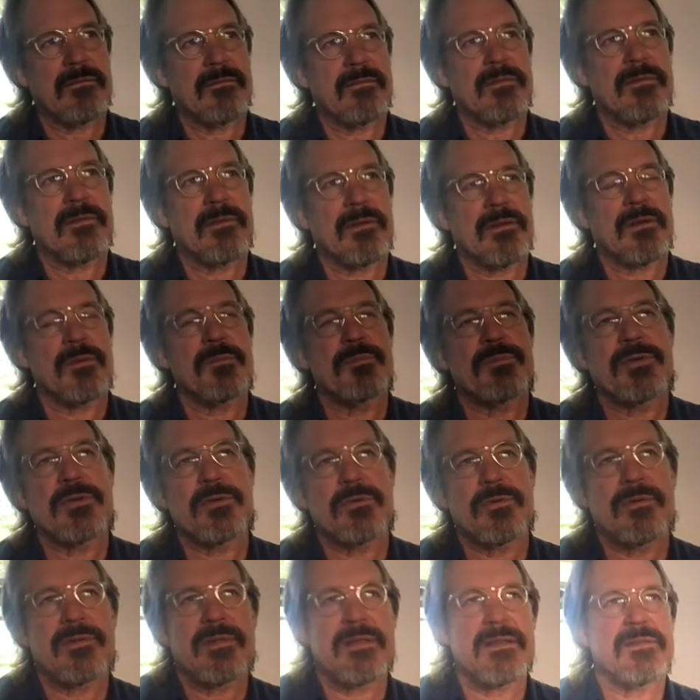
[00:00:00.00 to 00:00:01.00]
the
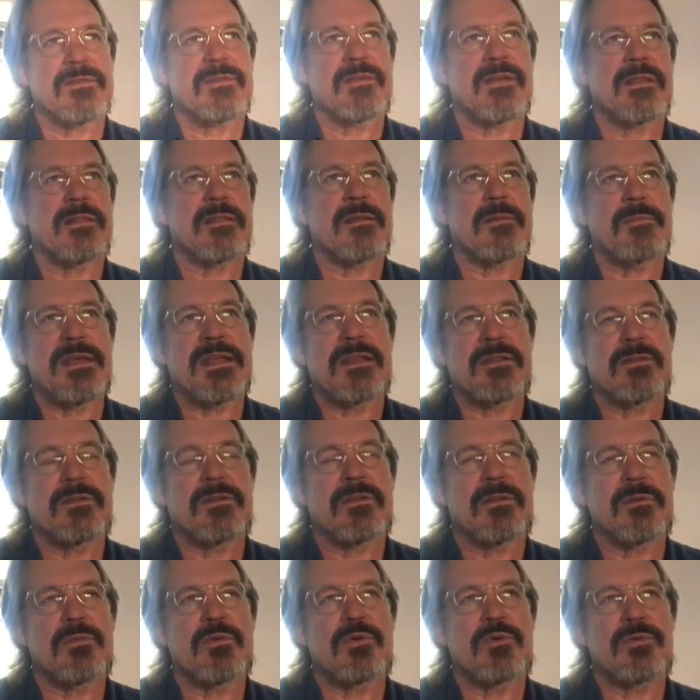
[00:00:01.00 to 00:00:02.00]
computer that sent the men to
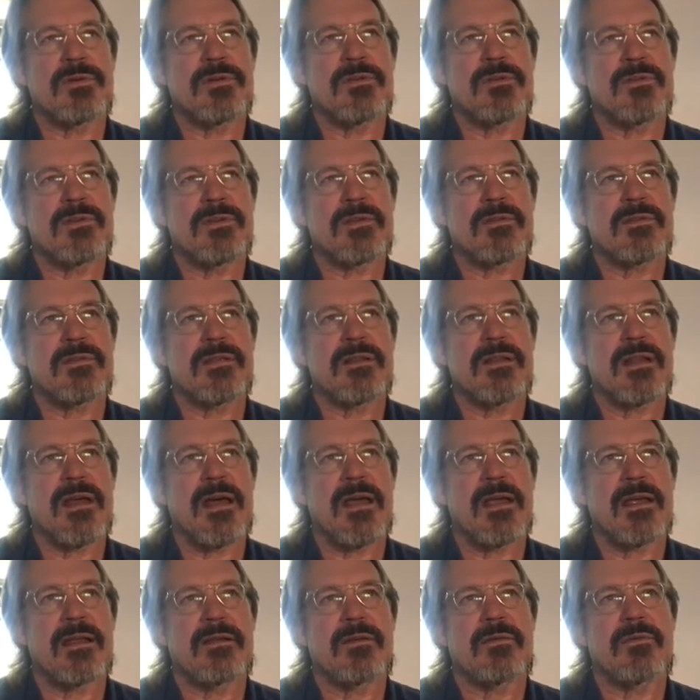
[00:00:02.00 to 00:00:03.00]
the moon in
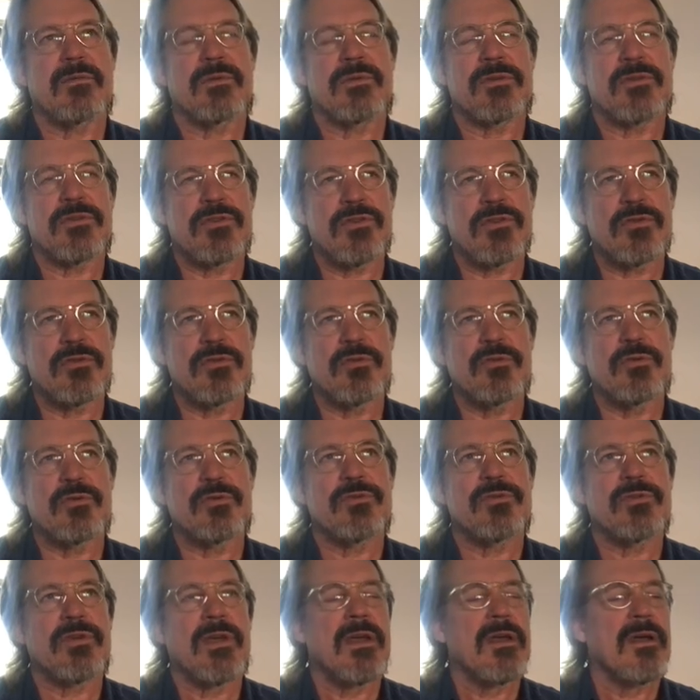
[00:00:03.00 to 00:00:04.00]
69 would
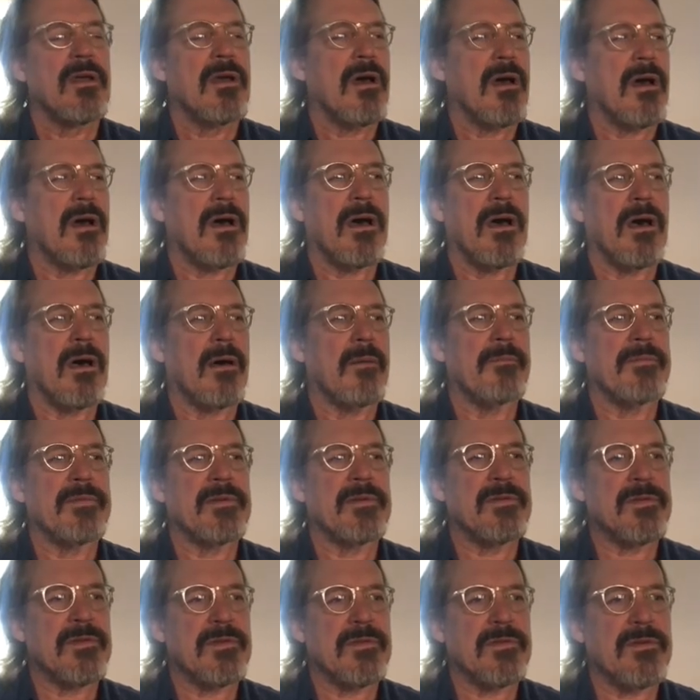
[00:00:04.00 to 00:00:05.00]
use um,
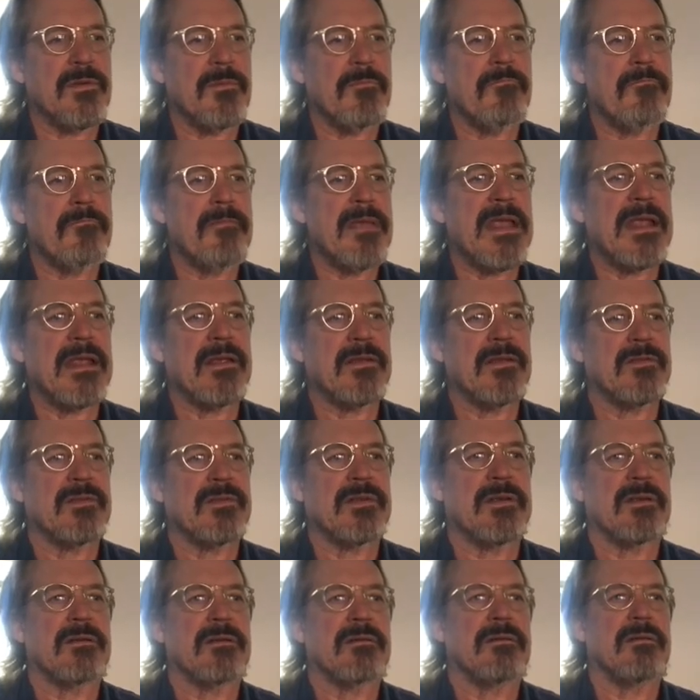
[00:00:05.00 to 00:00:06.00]
this is
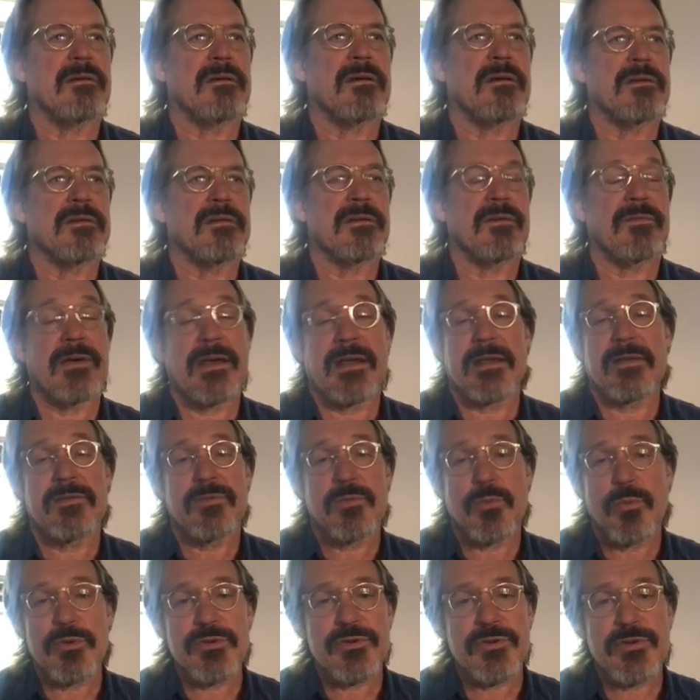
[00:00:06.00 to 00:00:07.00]
amazing uh,
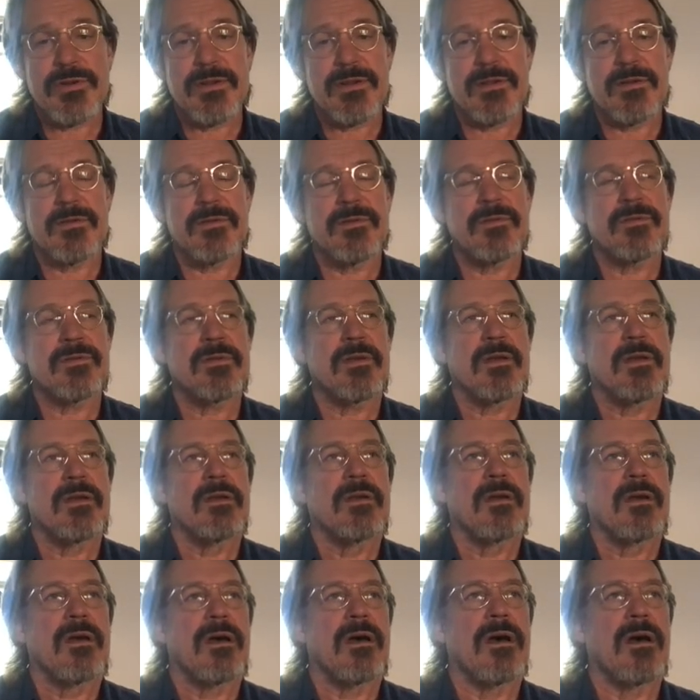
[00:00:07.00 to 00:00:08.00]
device which it is
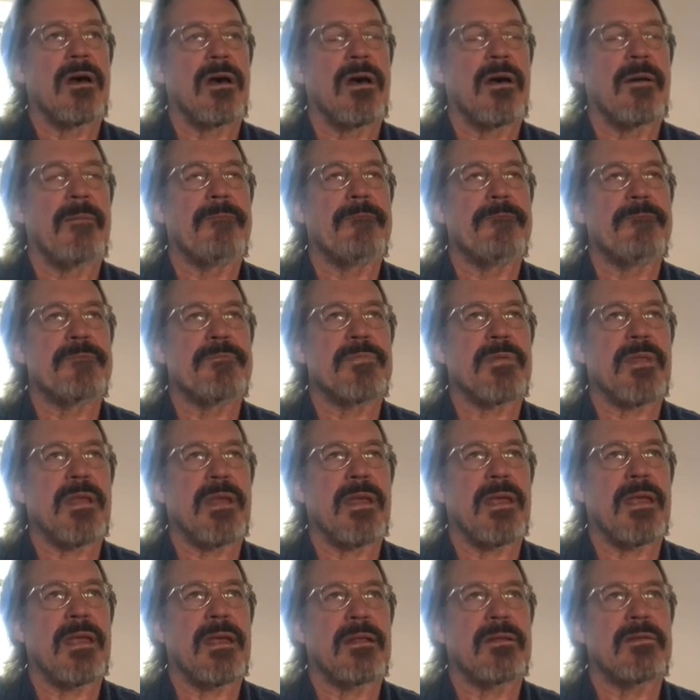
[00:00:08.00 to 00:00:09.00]
um,
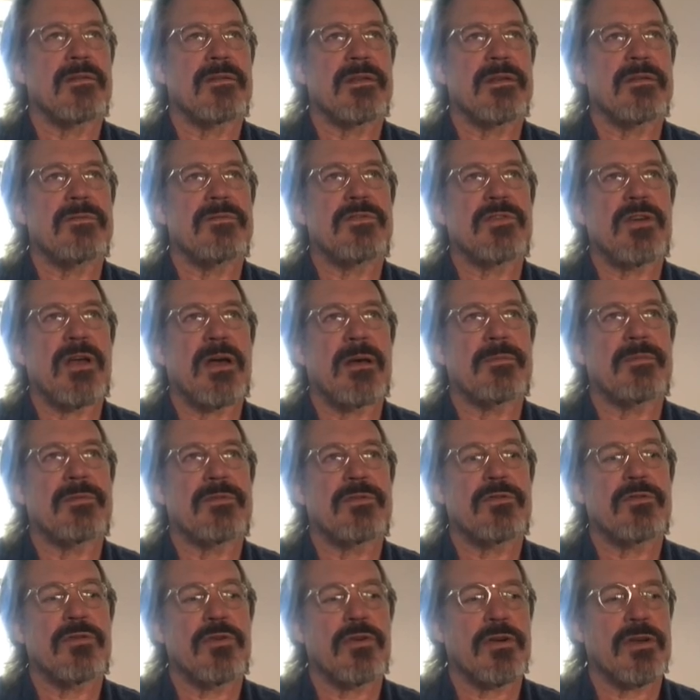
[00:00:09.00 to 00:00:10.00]
and Steve
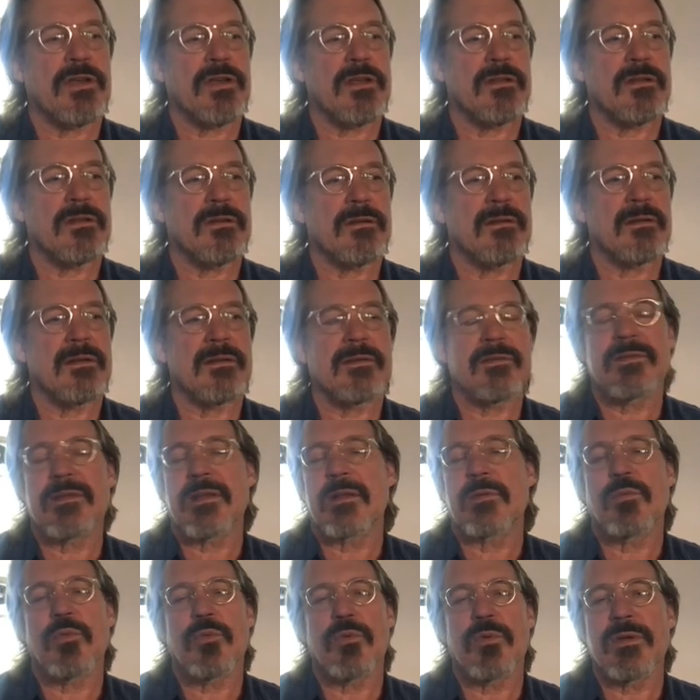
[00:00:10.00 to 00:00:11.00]
Jobs took it and he
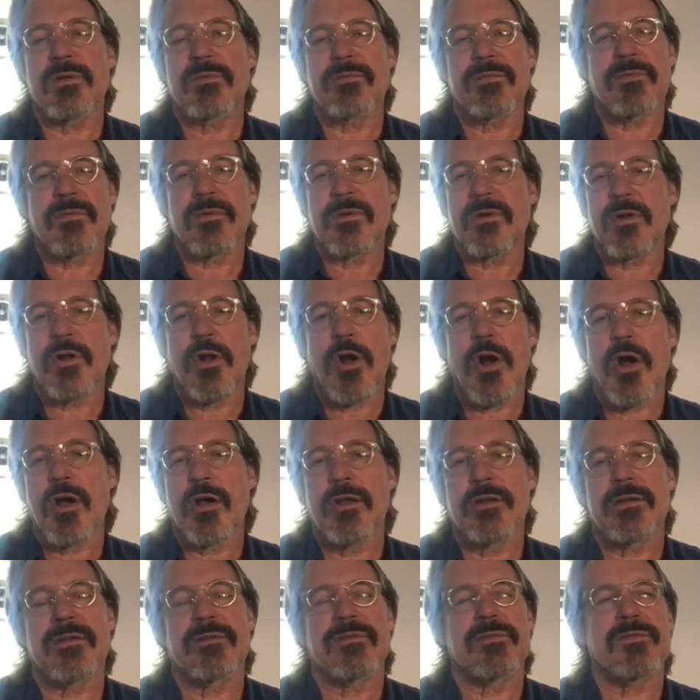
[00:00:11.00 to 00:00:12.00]
said, We've
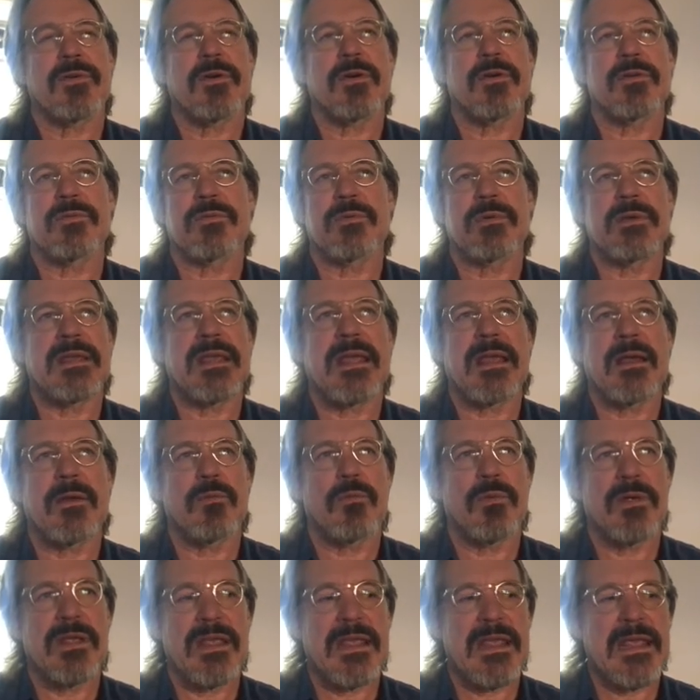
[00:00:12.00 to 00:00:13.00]
gone as far as we can.
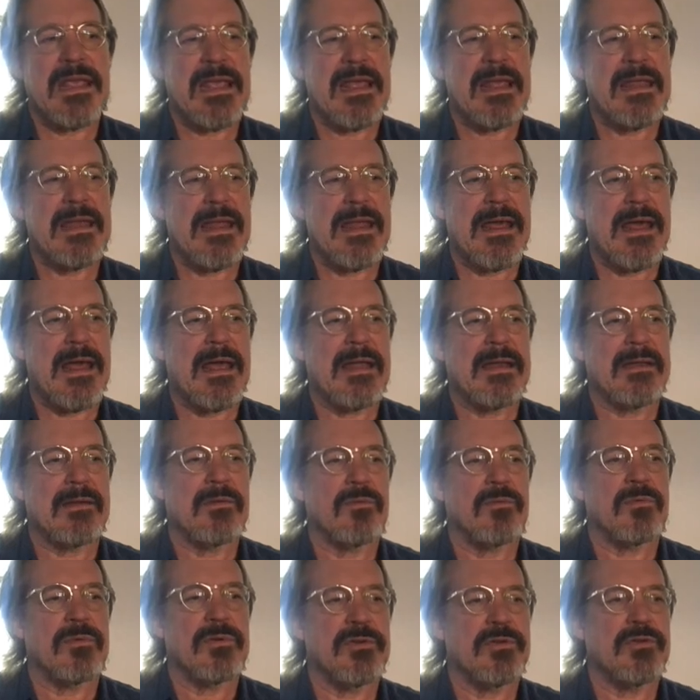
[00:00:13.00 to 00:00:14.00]
We cannot
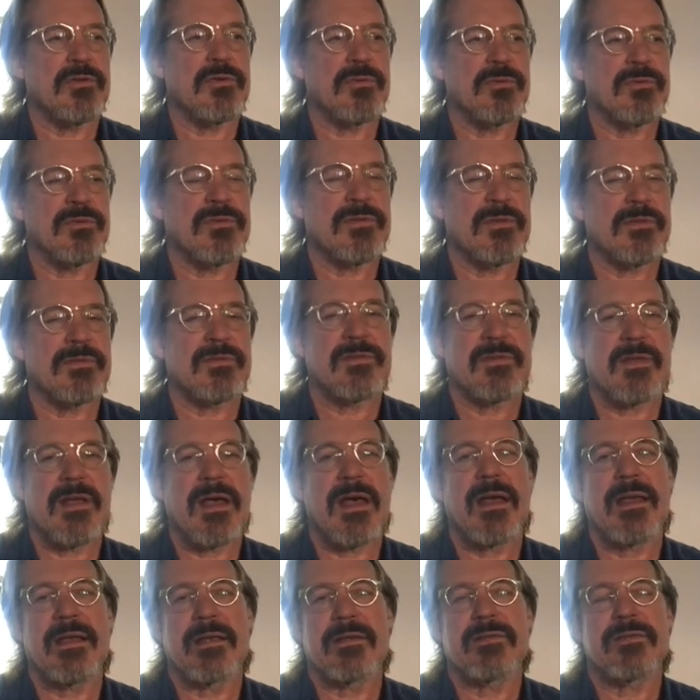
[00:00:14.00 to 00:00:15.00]
reduce the
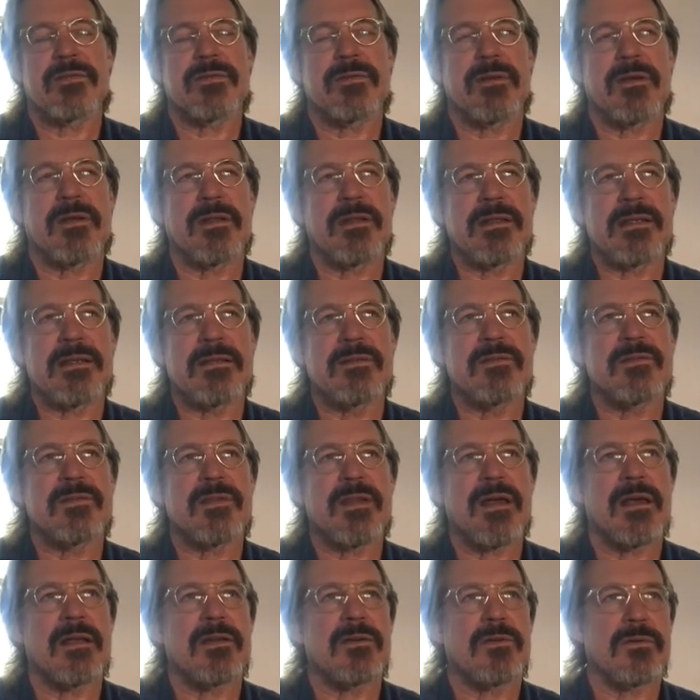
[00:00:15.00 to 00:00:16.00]
size on the
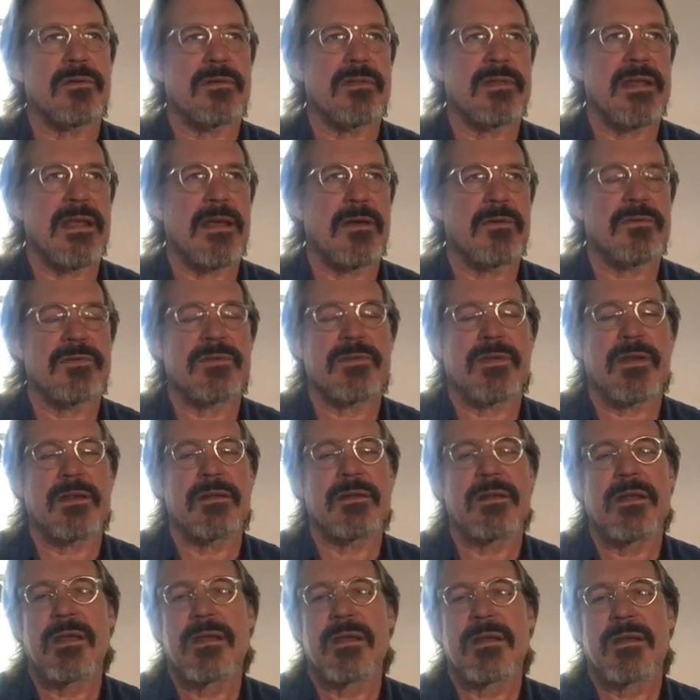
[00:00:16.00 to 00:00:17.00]
inside or the outside.
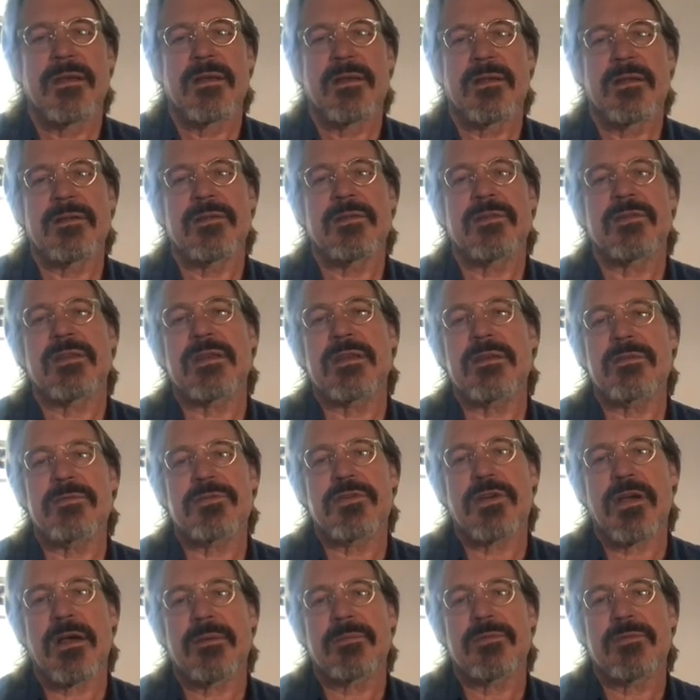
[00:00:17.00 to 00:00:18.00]
And Steve
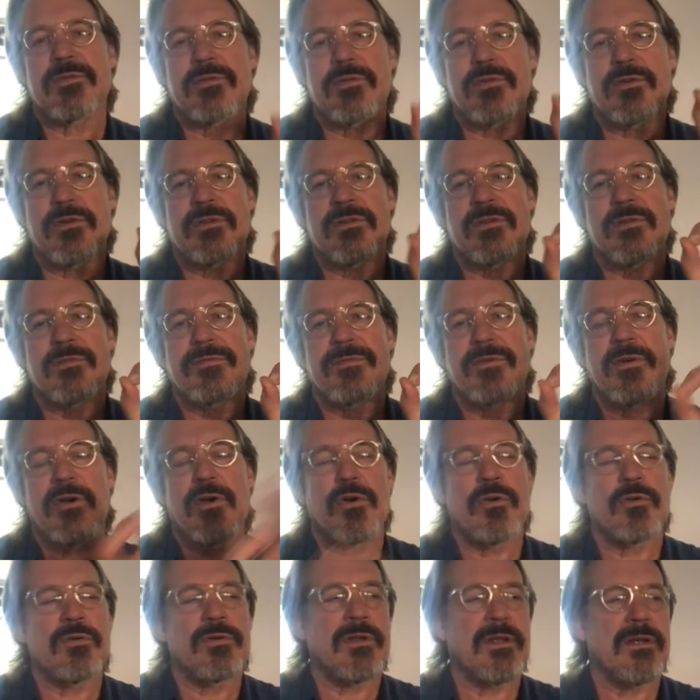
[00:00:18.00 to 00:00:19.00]
Jobs took the
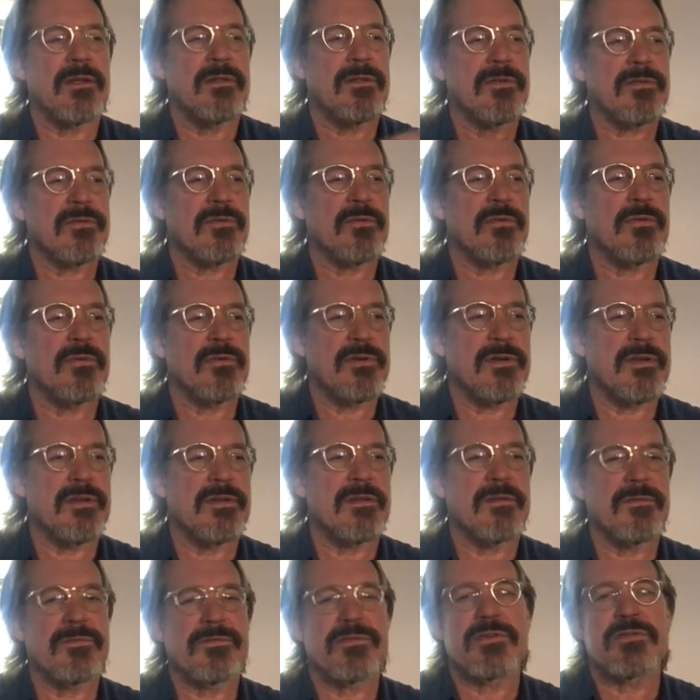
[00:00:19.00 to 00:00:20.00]
phone and threw it
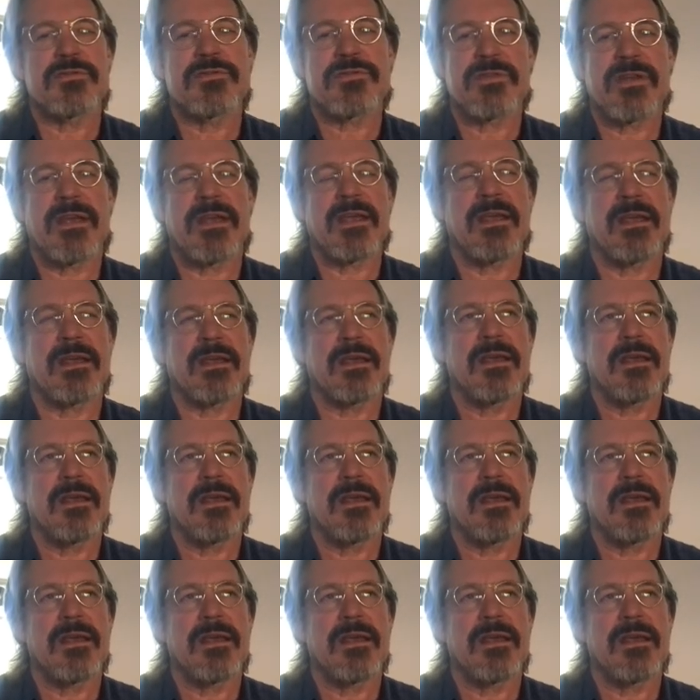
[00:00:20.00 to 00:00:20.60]
in the fish tank